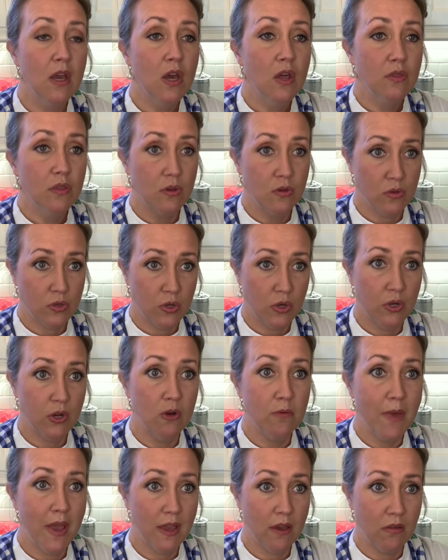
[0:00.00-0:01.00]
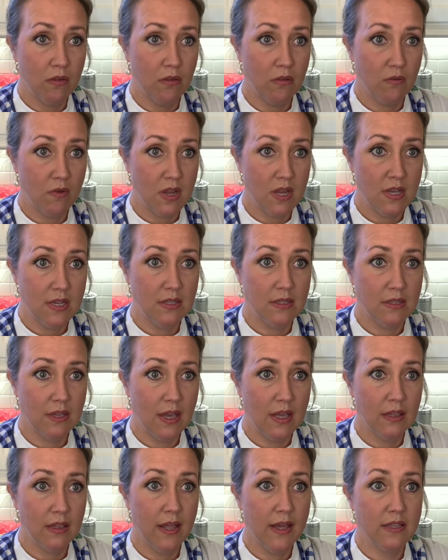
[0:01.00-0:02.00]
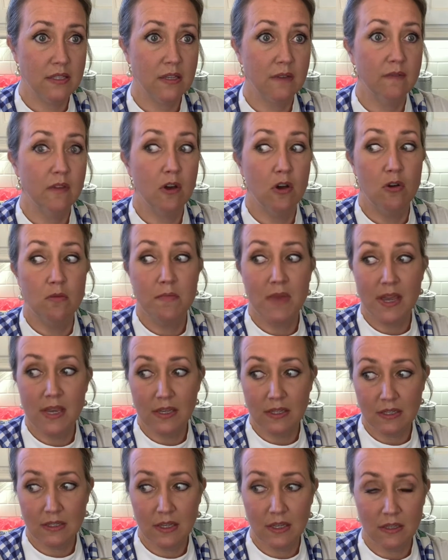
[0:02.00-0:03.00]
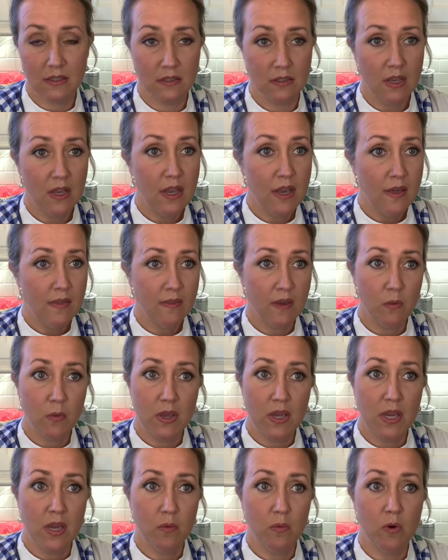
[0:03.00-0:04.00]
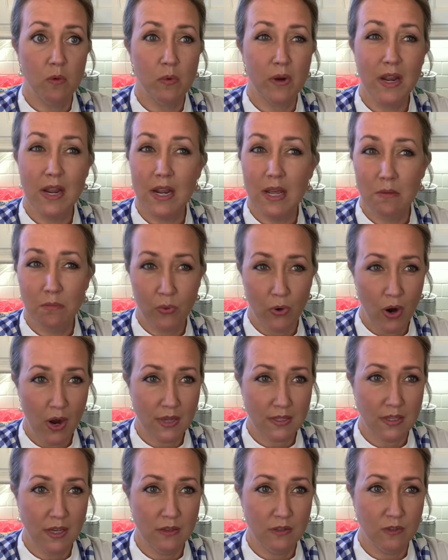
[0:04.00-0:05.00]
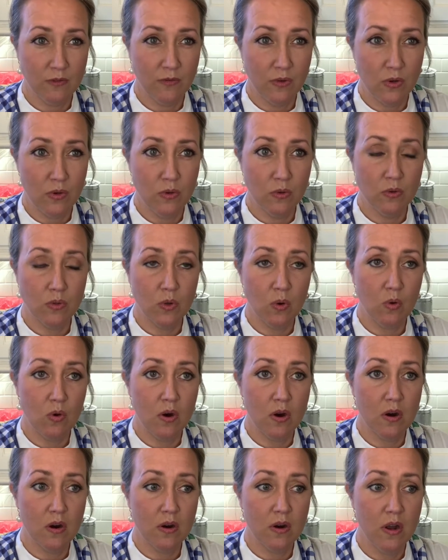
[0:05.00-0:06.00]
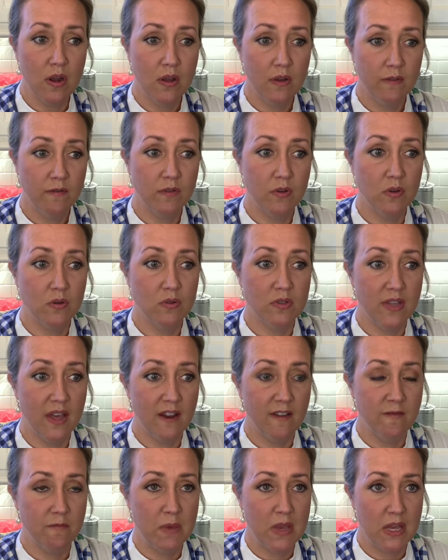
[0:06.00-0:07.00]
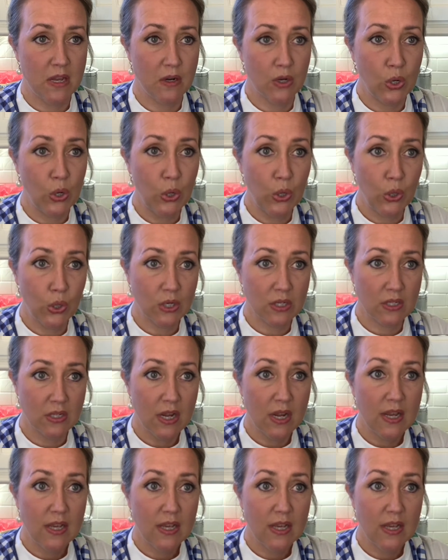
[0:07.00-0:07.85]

those good omega threes and less of the omega six that we get when we're eating processed foods or foods that have been cooked.